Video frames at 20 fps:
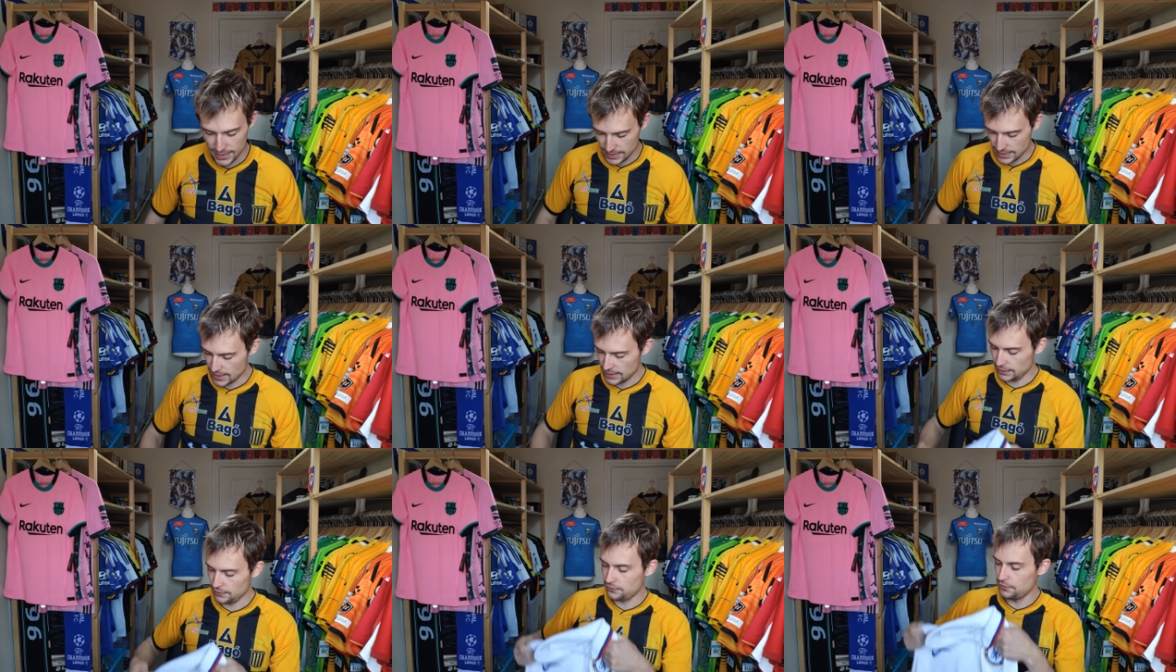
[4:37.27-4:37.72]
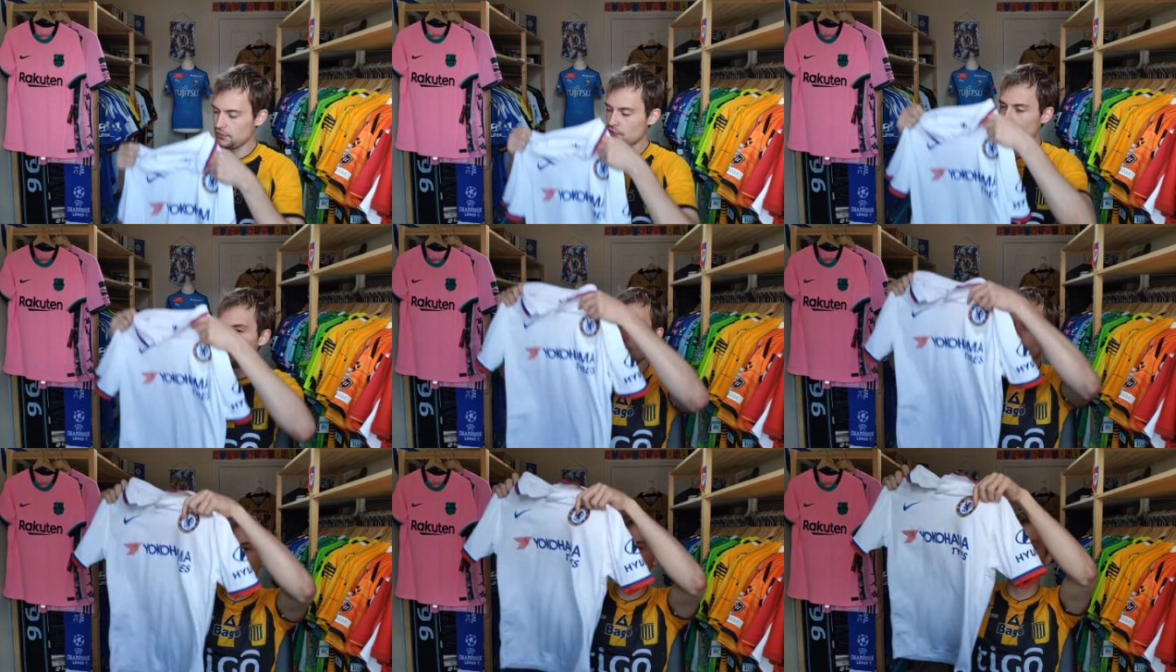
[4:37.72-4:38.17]
and it's this
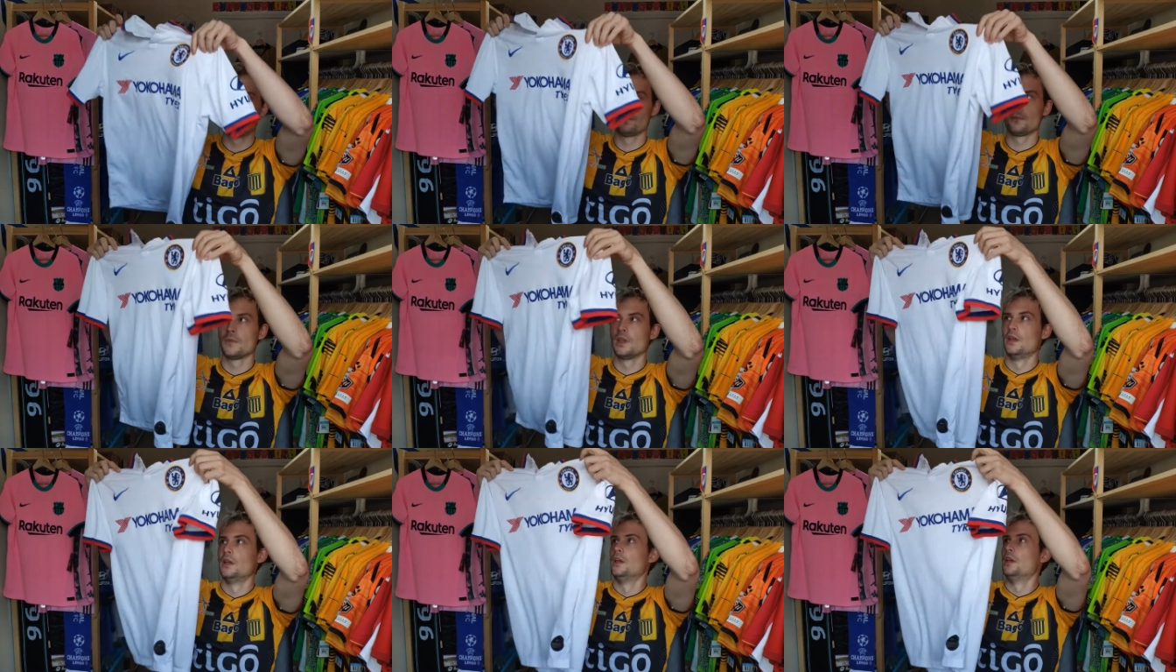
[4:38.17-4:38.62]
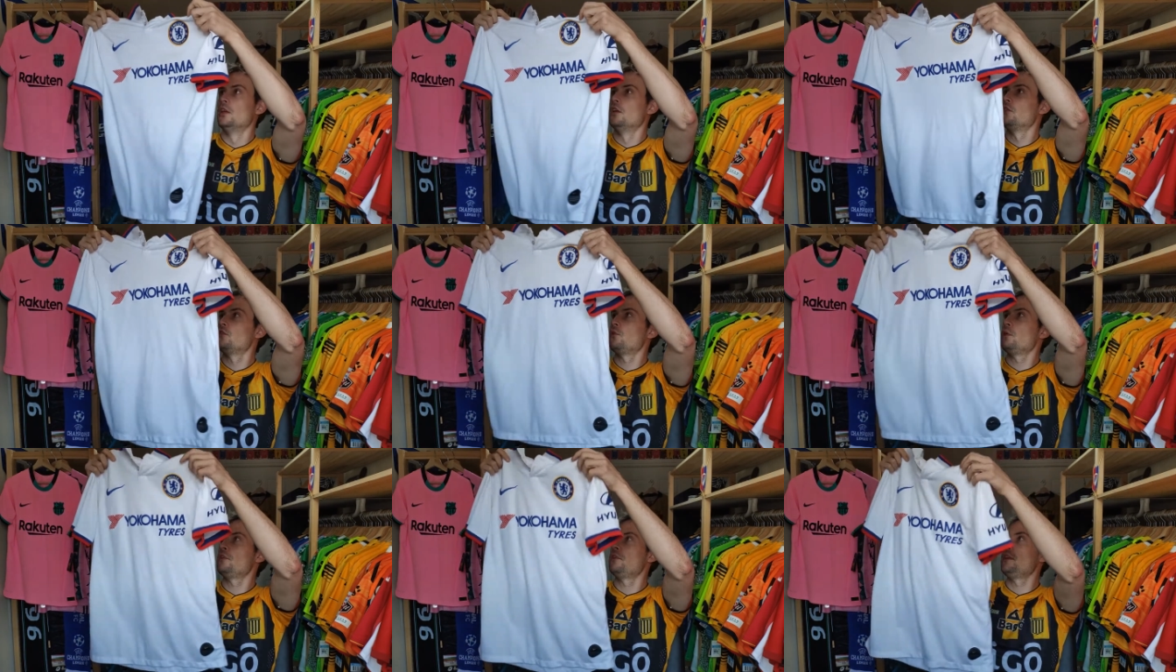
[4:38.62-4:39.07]
one.
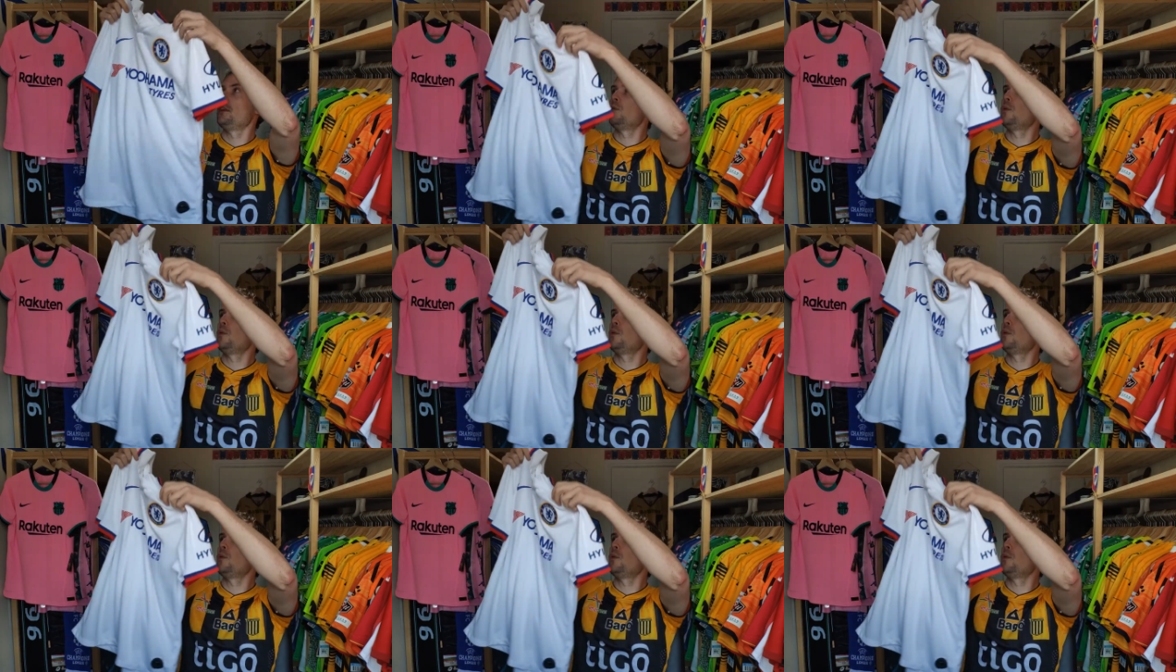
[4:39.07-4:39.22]
So it's the